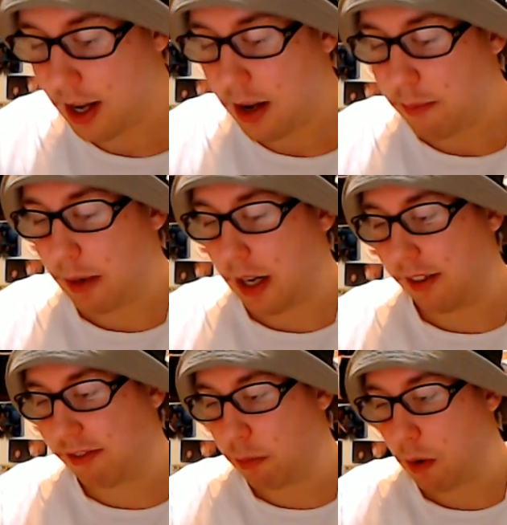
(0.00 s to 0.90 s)

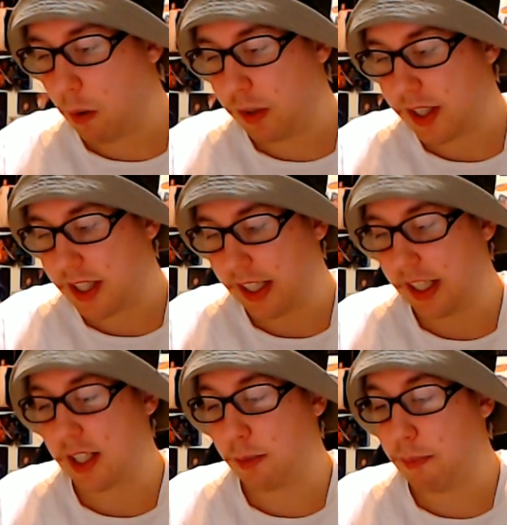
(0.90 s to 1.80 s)
But from what we're seeing,
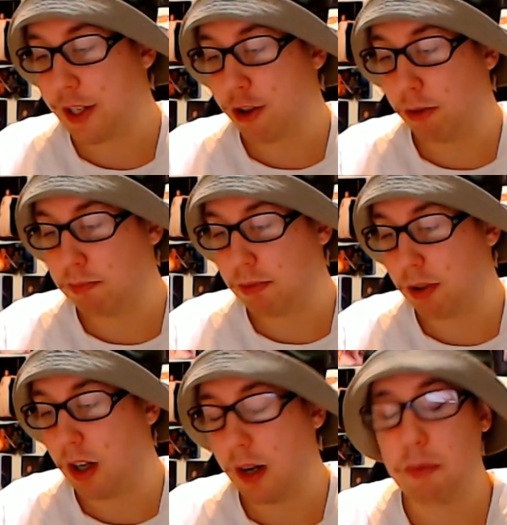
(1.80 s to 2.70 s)
it's Metro Prime,